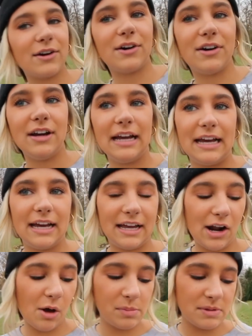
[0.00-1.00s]
girl,
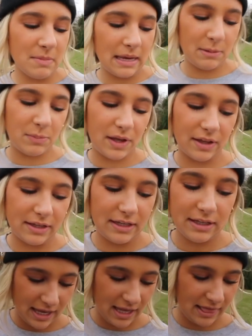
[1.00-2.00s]
and I'll be man belly,
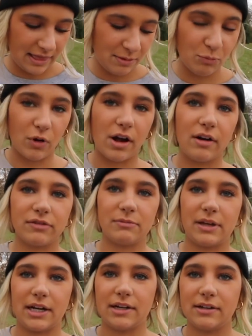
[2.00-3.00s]
and we'll go from
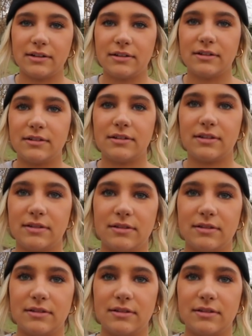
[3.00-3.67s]
there. Okay, let's